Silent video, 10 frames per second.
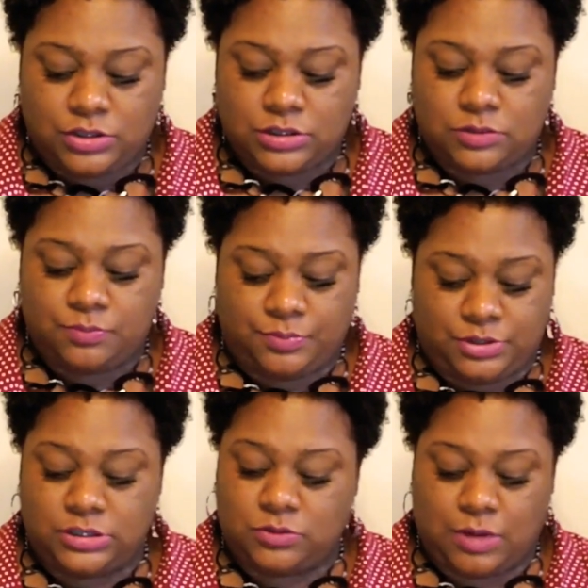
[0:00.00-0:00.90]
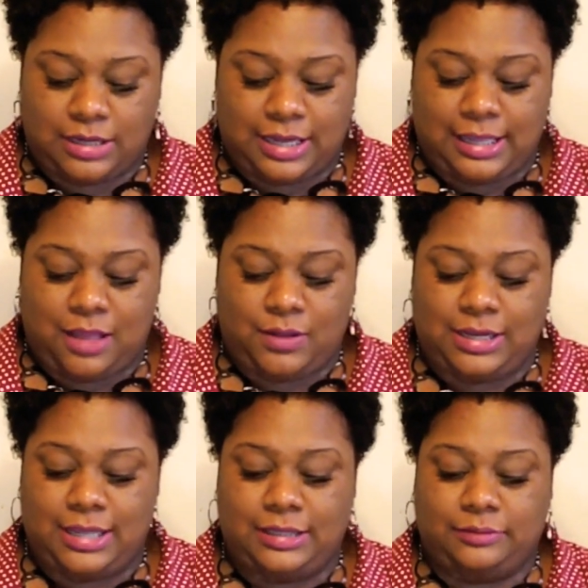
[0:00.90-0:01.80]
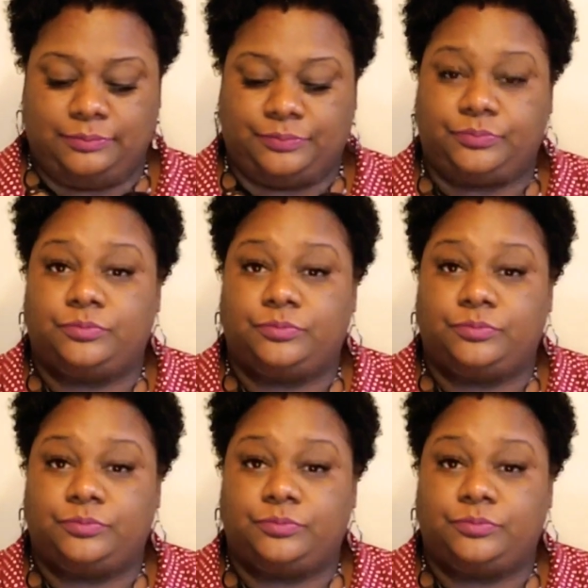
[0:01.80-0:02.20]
Just right, like how I like it.